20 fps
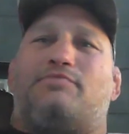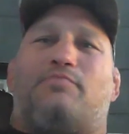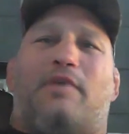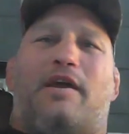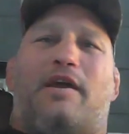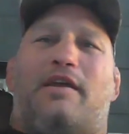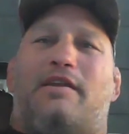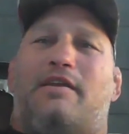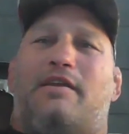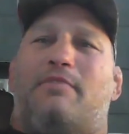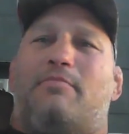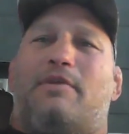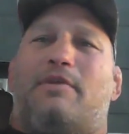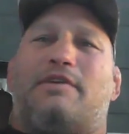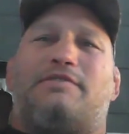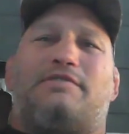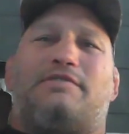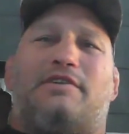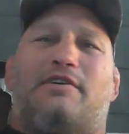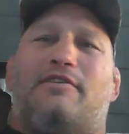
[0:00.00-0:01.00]
Randy, and
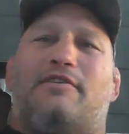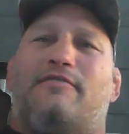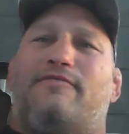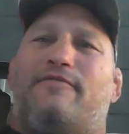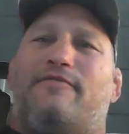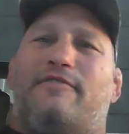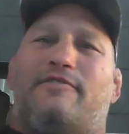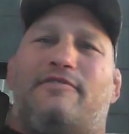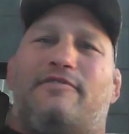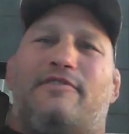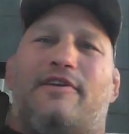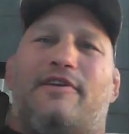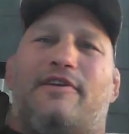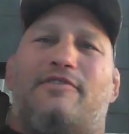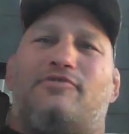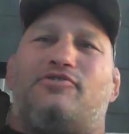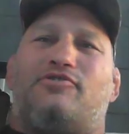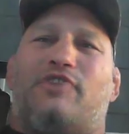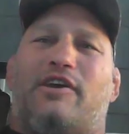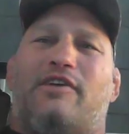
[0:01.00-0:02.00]
myself, and
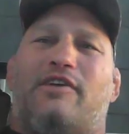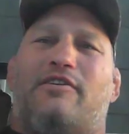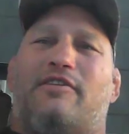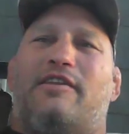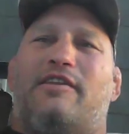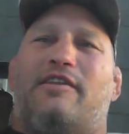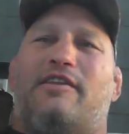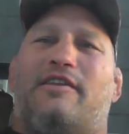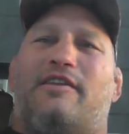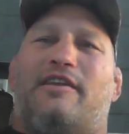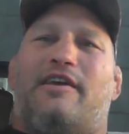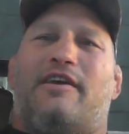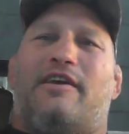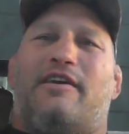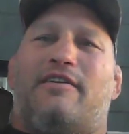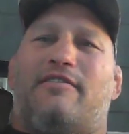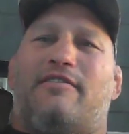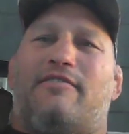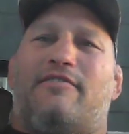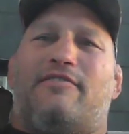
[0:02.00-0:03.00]
Chael any
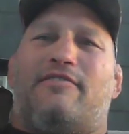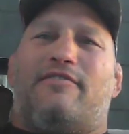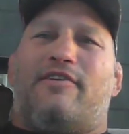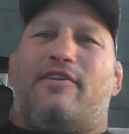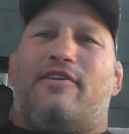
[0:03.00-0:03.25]
day.